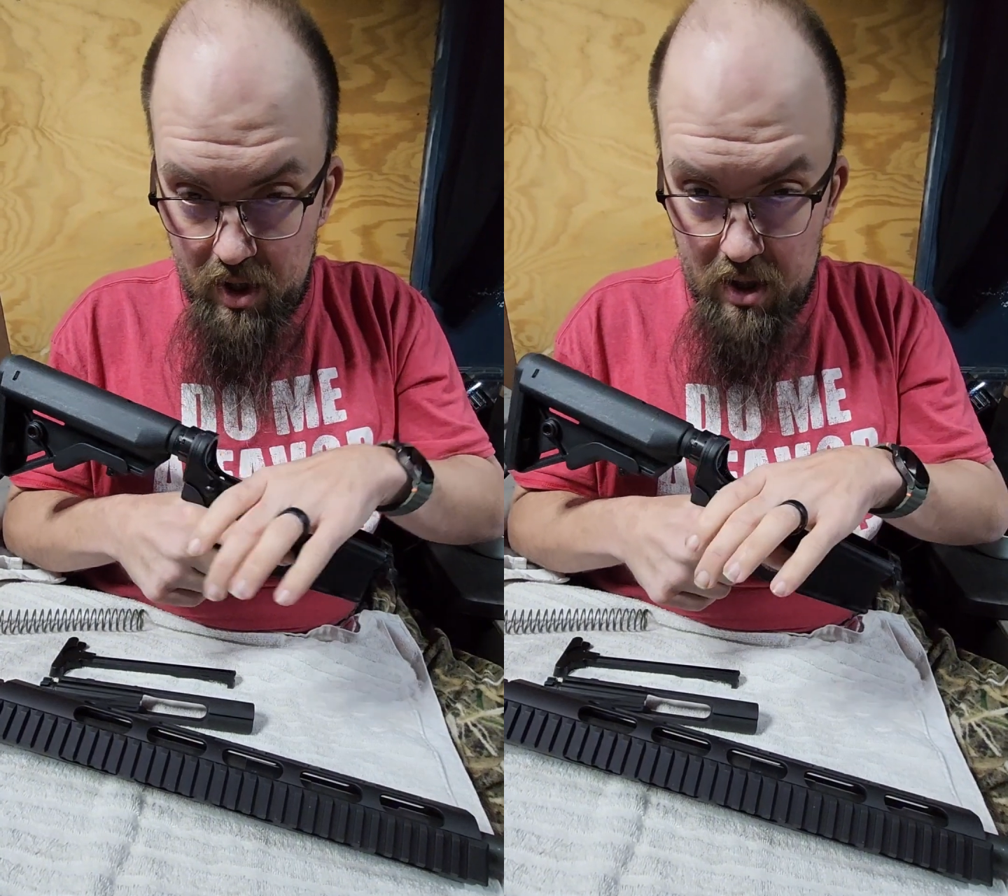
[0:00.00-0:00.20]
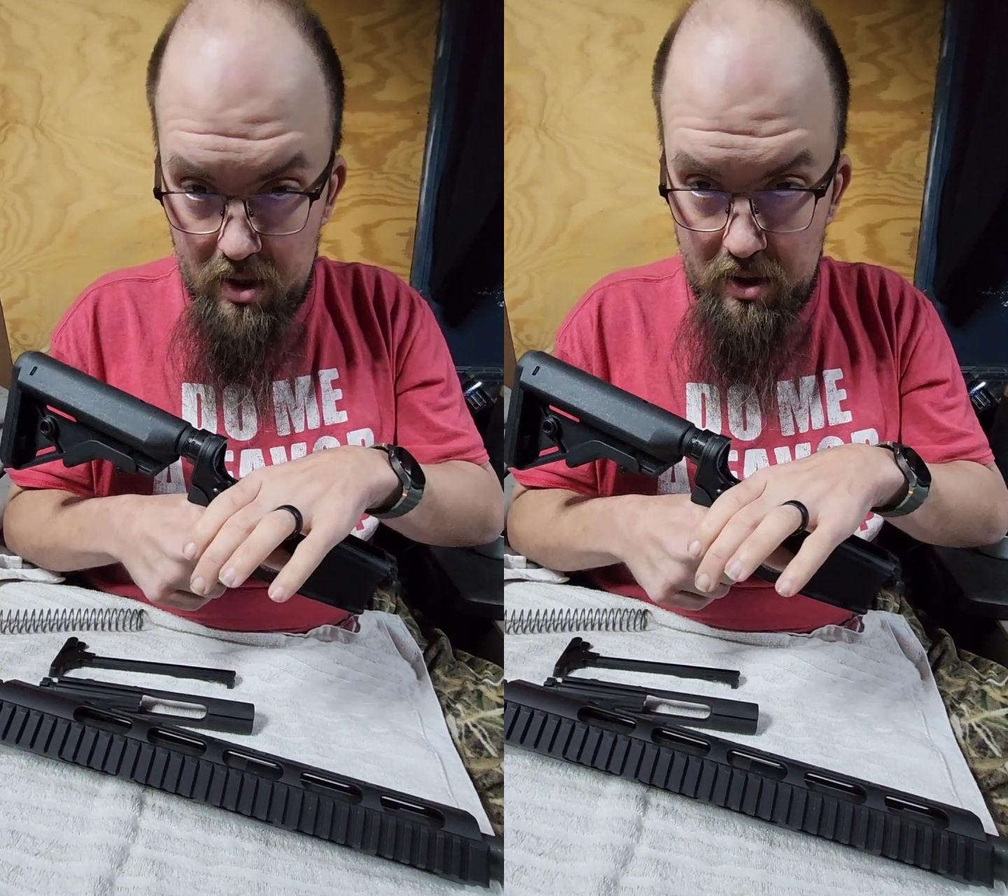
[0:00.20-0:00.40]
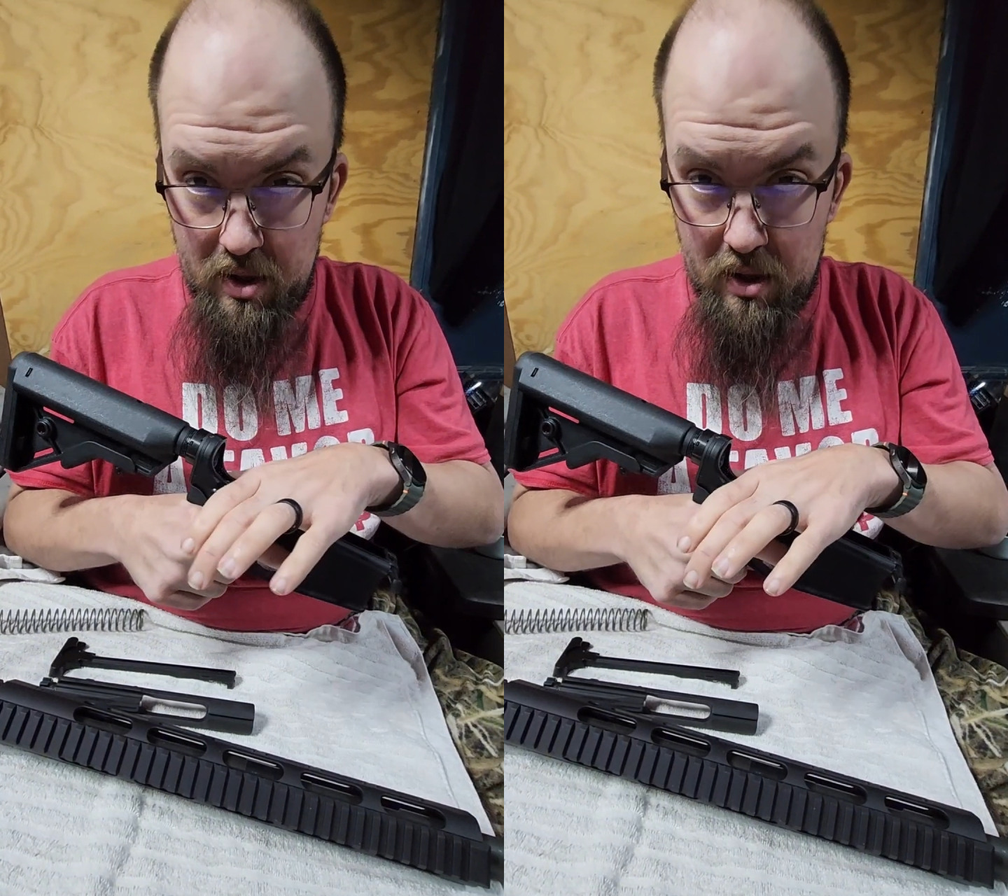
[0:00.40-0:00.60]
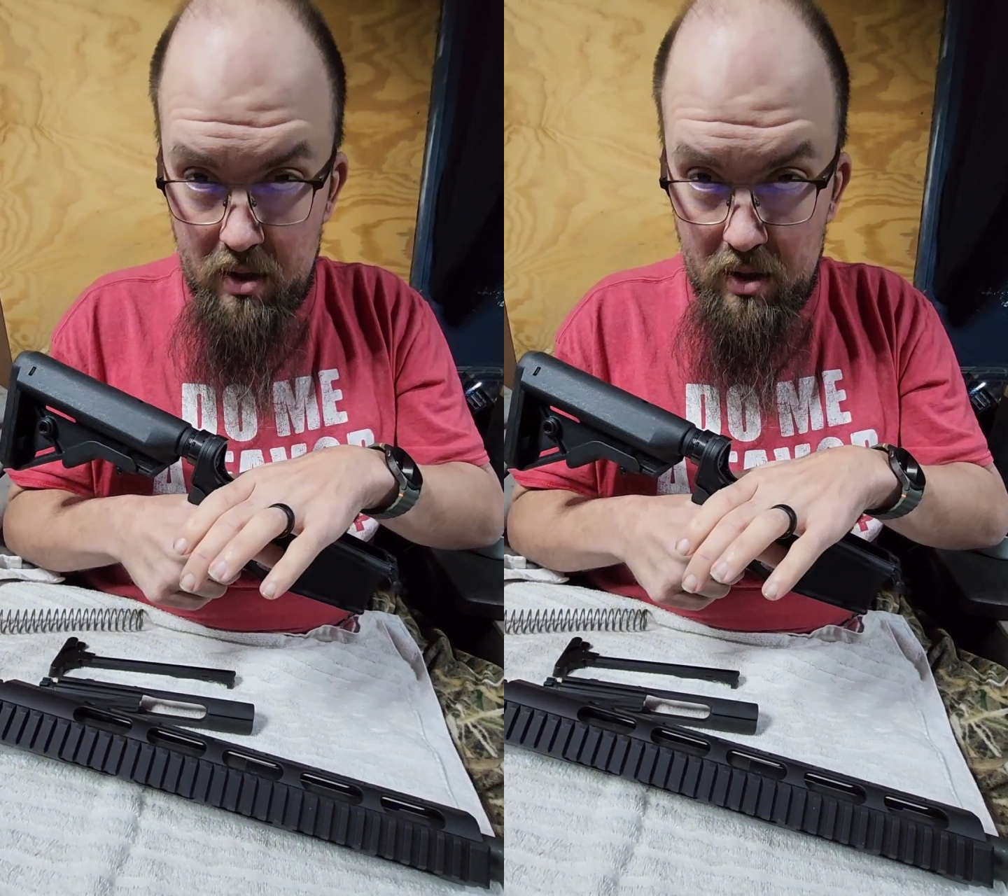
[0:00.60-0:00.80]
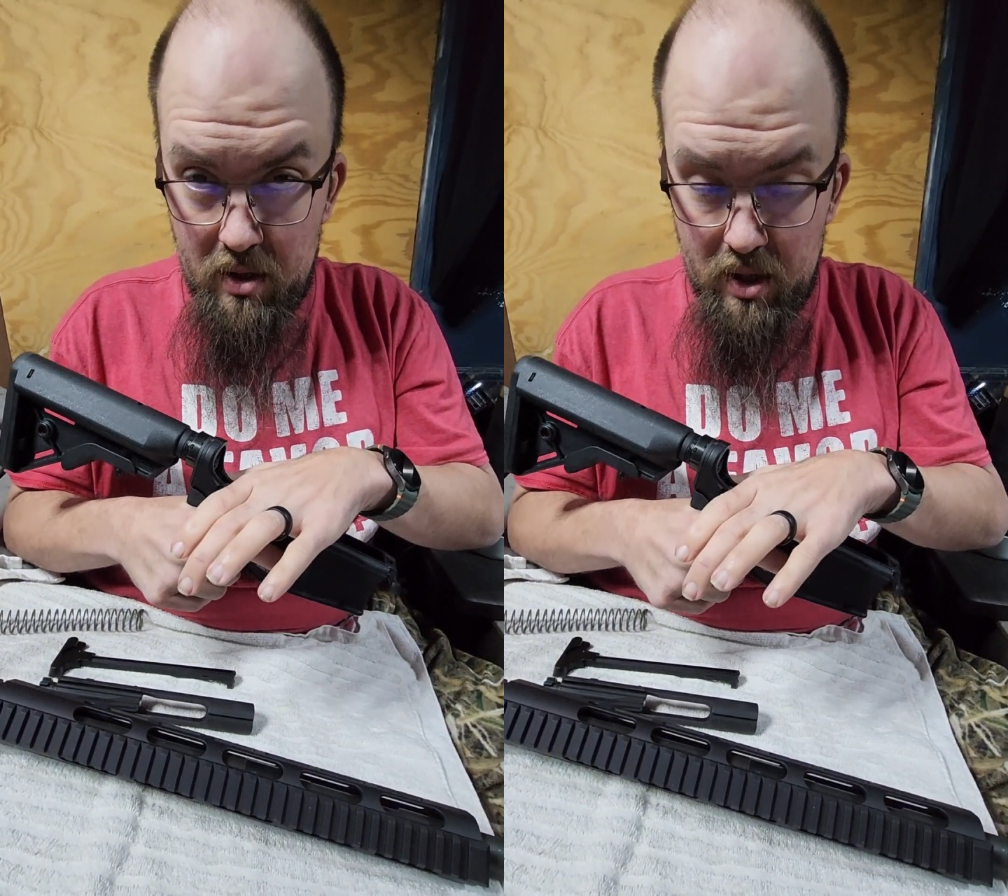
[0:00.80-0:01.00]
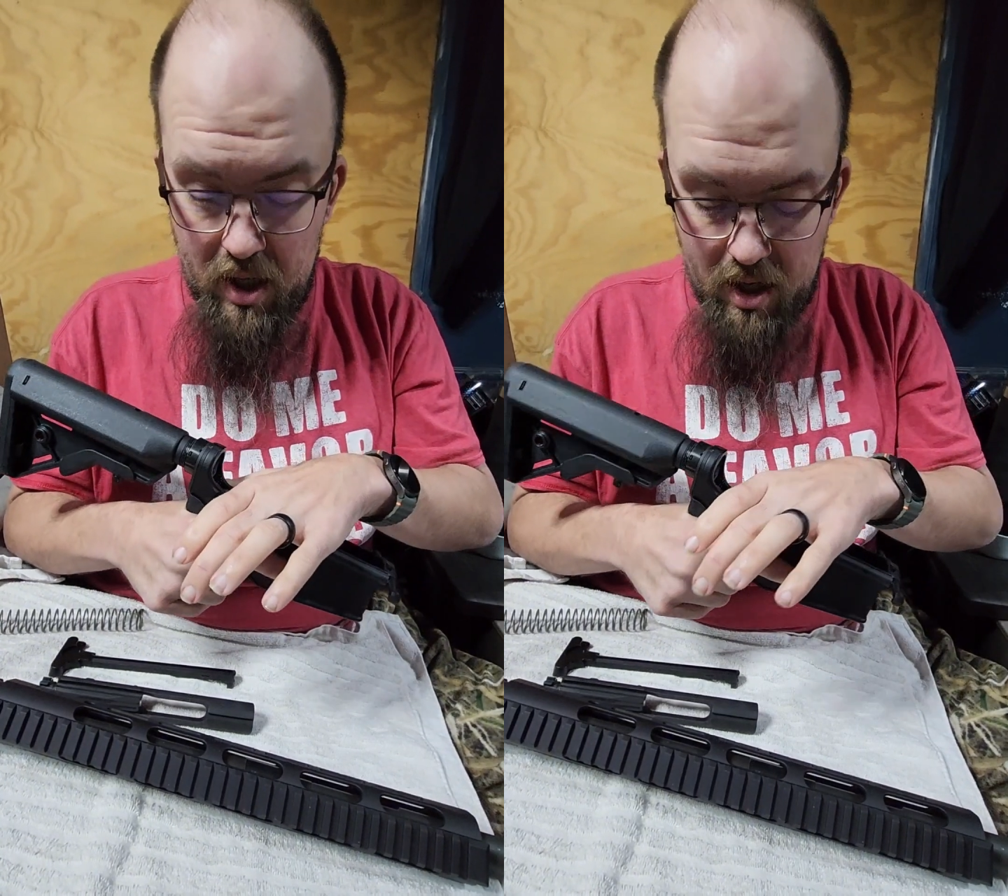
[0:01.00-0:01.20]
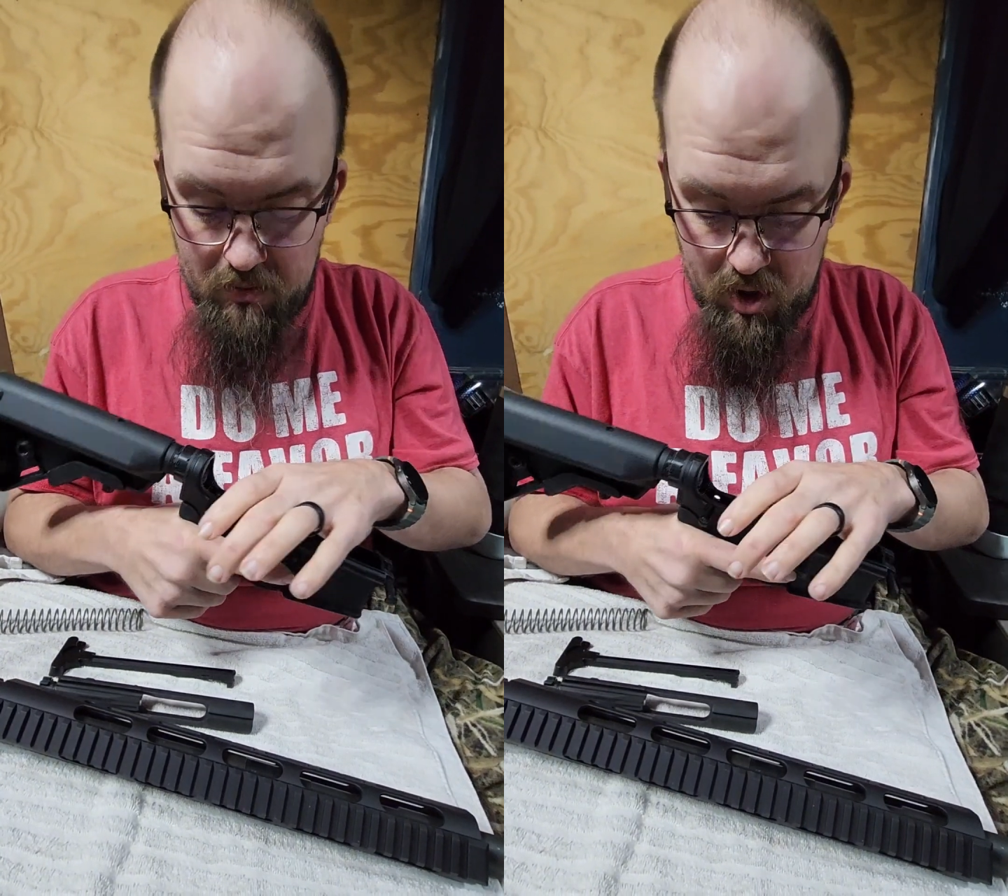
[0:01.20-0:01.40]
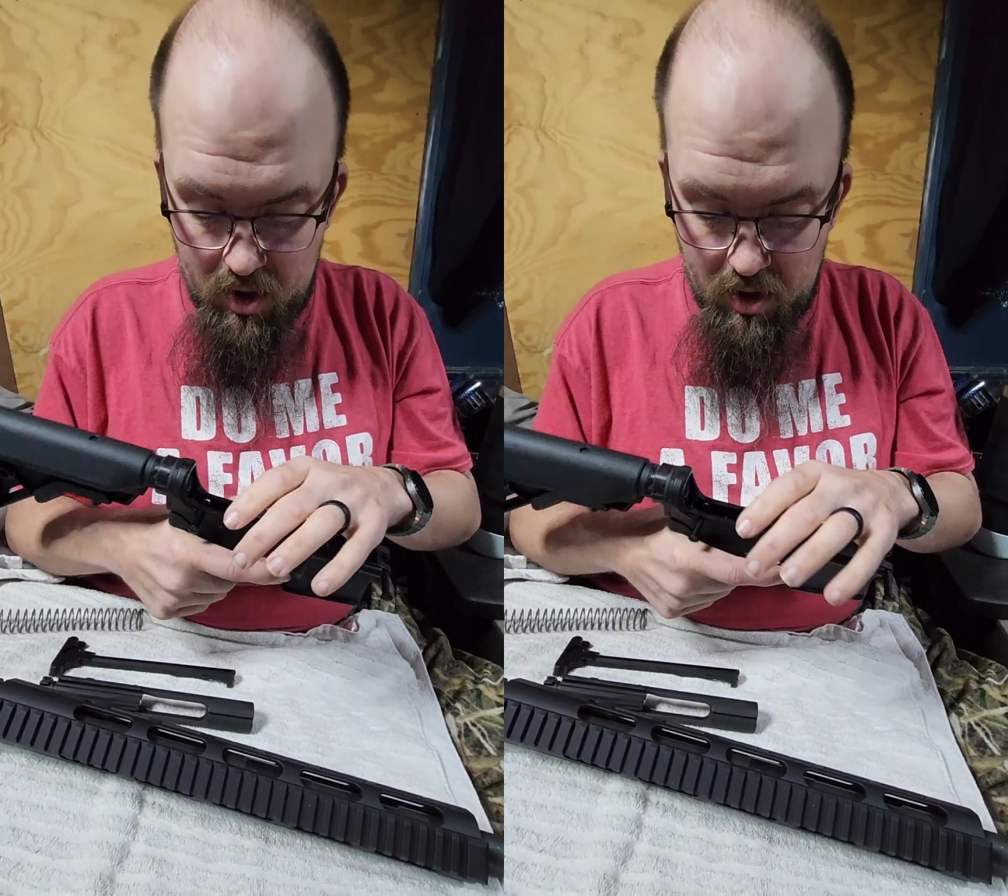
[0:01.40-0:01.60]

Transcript: on to the hammer.